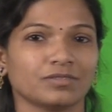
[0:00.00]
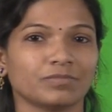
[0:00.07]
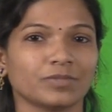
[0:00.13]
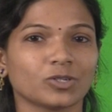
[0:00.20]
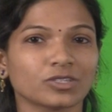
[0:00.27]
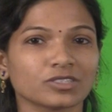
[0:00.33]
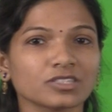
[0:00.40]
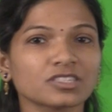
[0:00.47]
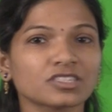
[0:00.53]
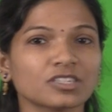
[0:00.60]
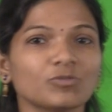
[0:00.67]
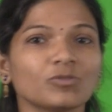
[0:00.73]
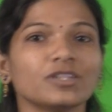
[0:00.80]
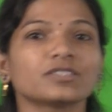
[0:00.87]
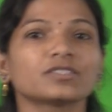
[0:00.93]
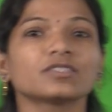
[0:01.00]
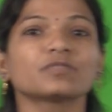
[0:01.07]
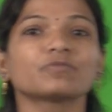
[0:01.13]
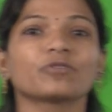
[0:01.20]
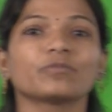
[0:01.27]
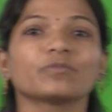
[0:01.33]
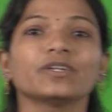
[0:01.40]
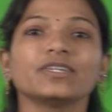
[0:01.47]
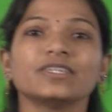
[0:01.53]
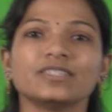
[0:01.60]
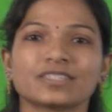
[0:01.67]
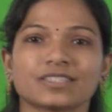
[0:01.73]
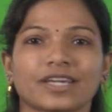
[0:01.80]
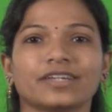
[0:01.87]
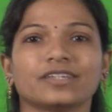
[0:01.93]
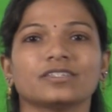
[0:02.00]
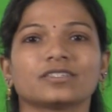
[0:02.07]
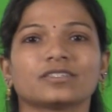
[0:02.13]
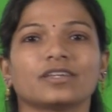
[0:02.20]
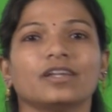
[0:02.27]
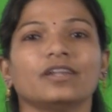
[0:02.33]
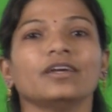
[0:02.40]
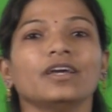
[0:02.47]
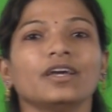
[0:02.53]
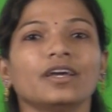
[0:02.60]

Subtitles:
because the stimulus is from the inside the cell.